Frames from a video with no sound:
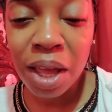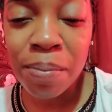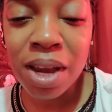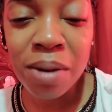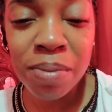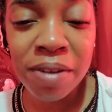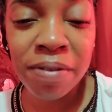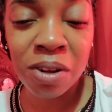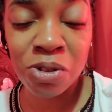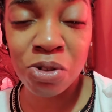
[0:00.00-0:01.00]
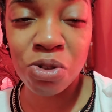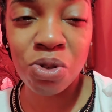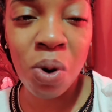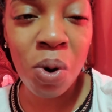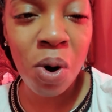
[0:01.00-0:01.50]
made me feel
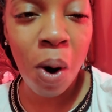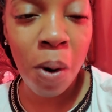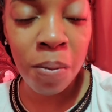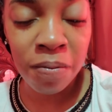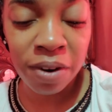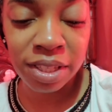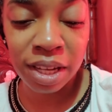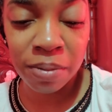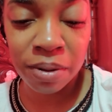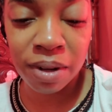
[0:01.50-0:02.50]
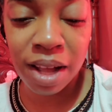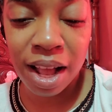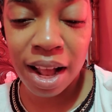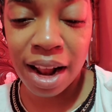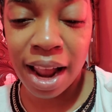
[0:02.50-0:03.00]
so comfortable.
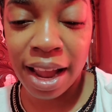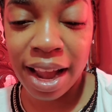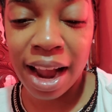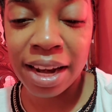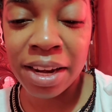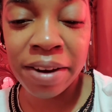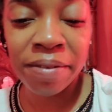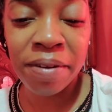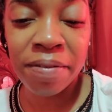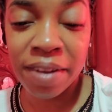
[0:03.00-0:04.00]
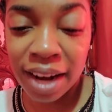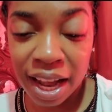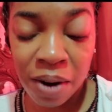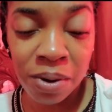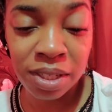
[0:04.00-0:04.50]
Like, I didn't even feel like
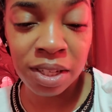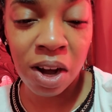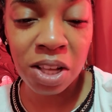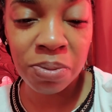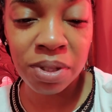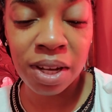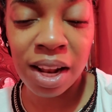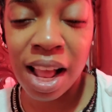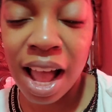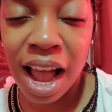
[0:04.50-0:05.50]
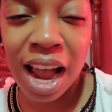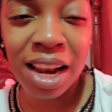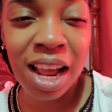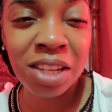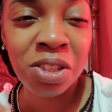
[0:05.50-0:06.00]
I was in the hospital.
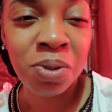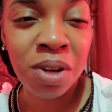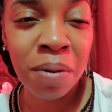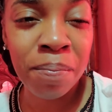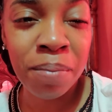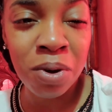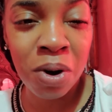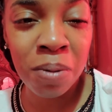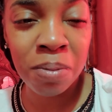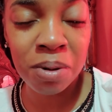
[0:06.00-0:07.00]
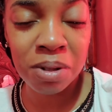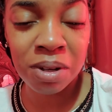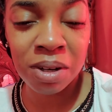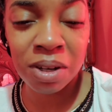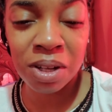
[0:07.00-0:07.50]
And I just want to pick up
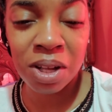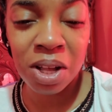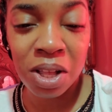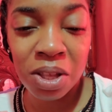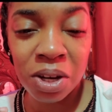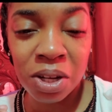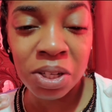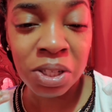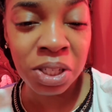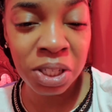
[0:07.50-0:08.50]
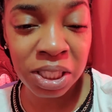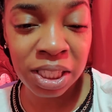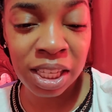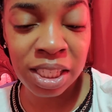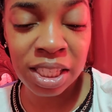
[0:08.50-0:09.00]
the
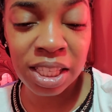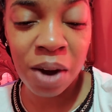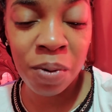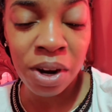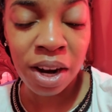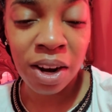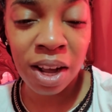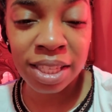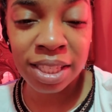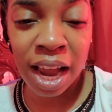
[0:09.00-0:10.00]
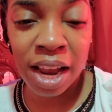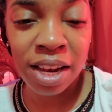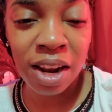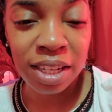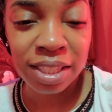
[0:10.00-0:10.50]
nurses that work alongside
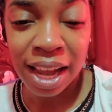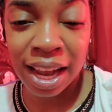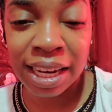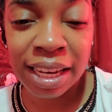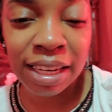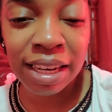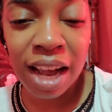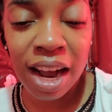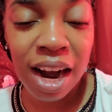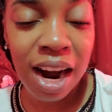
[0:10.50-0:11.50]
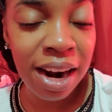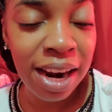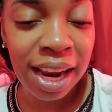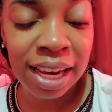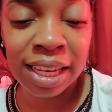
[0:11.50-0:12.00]
Dr. Allen, R.
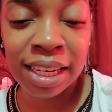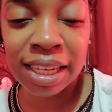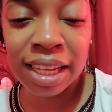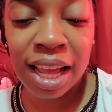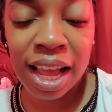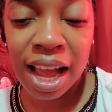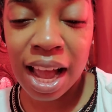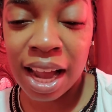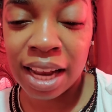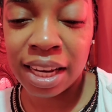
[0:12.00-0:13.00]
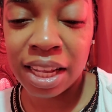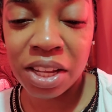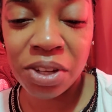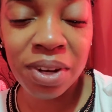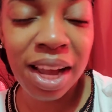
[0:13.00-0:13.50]
Allen. And
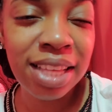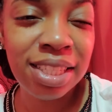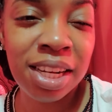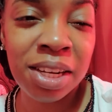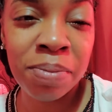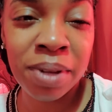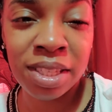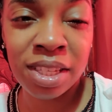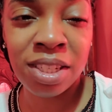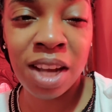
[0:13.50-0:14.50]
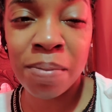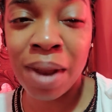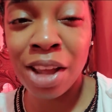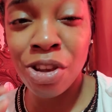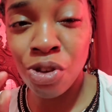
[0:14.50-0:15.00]
you guys did an amazing job.
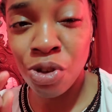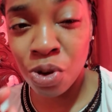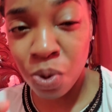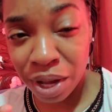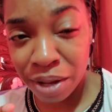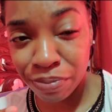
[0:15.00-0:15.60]
Like, Yui,